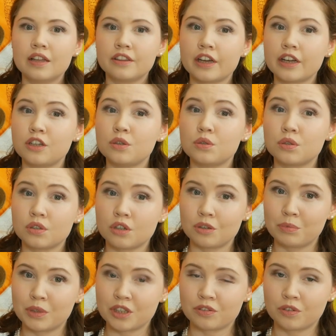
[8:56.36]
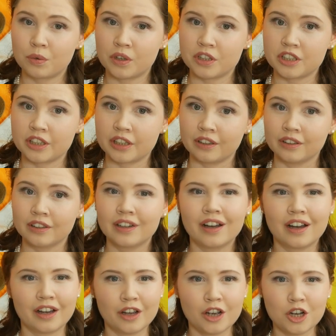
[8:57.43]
Thank you so much for watching. I